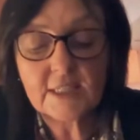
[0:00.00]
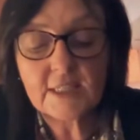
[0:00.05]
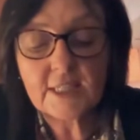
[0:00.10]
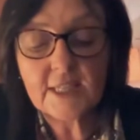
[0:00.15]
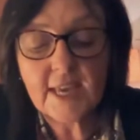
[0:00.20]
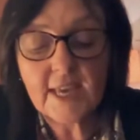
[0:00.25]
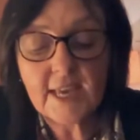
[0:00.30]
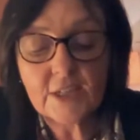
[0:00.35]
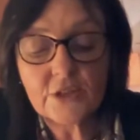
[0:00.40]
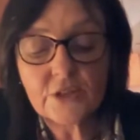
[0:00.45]

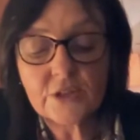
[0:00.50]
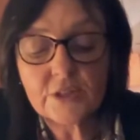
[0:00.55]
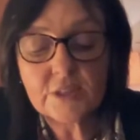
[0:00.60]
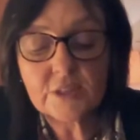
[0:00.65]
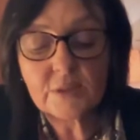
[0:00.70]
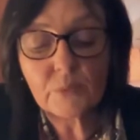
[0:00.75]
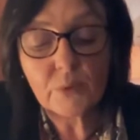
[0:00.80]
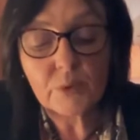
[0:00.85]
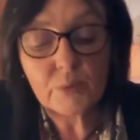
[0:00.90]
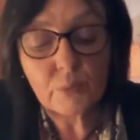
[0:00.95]
the
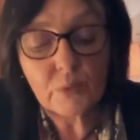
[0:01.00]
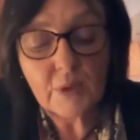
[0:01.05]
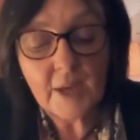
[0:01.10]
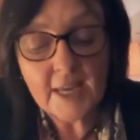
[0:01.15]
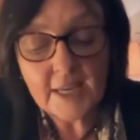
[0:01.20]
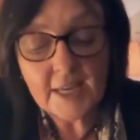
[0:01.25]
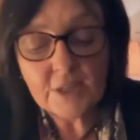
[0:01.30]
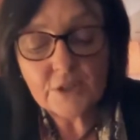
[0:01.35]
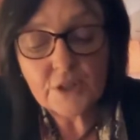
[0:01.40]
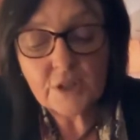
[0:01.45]
edges with
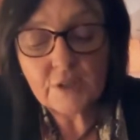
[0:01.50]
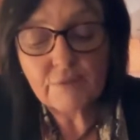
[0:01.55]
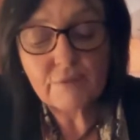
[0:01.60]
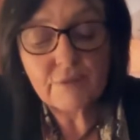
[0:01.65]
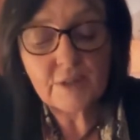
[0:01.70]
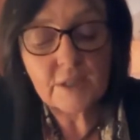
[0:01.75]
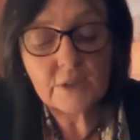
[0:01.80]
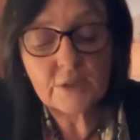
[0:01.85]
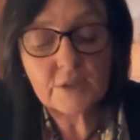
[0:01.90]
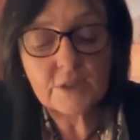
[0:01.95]
aging
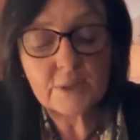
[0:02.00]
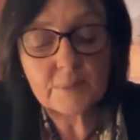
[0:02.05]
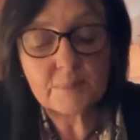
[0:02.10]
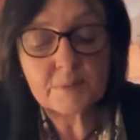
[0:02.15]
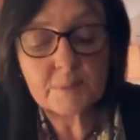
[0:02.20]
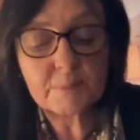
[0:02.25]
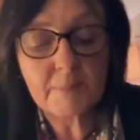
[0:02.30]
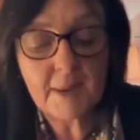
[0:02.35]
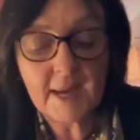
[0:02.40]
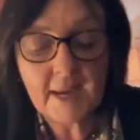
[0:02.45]

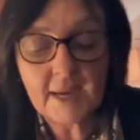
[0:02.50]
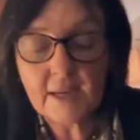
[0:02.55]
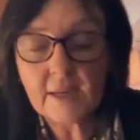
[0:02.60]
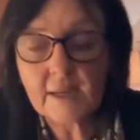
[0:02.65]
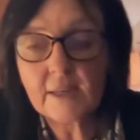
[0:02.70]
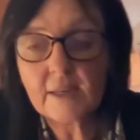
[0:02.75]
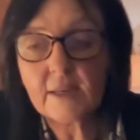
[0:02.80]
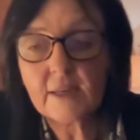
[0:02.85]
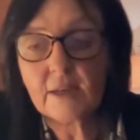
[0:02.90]
fingertips back